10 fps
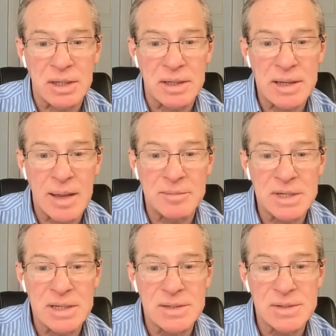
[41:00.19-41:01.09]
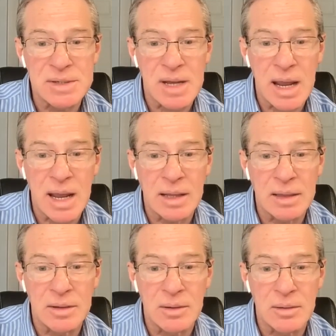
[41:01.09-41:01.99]
than the MDs
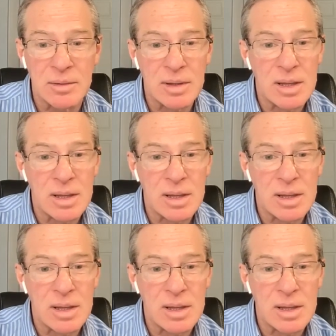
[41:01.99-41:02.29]
and the